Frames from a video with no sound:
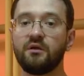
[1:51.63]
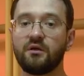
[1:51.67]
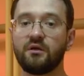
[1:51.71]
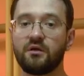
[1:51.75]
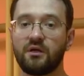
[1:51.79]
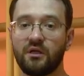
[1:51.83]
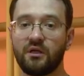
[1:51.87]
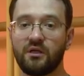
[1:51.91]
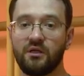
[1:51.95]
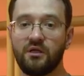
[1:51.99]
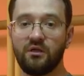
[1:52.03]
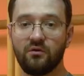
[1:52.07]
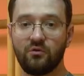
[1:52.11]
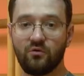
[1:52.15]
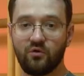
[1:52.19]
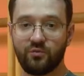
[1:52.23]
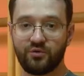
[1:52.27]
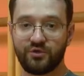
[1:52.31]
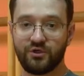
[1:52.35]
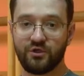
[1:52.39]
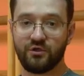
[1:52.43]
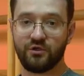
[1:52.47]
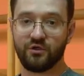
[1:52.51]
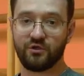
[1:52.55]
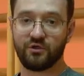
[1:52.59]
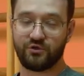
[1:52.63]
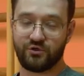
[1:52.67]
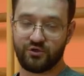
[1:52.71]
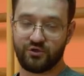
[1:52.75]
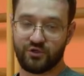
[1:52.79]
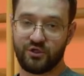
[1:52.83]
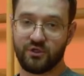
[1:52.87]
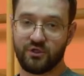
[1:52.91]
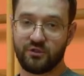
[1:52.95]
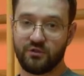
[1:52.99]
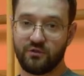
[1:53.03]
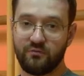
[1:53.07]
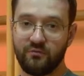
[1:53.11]
What are the general
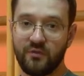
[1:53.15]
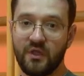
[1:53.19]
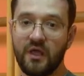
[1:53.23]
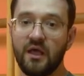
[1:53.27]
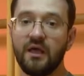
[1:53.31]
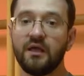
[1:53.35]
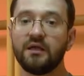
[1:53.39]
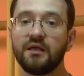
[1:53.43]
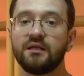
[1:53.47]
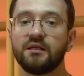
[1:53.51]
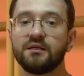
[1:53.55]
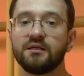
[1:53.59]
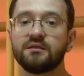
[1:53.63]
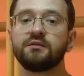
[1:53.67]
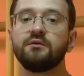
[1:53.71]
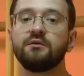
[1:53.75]
sensations?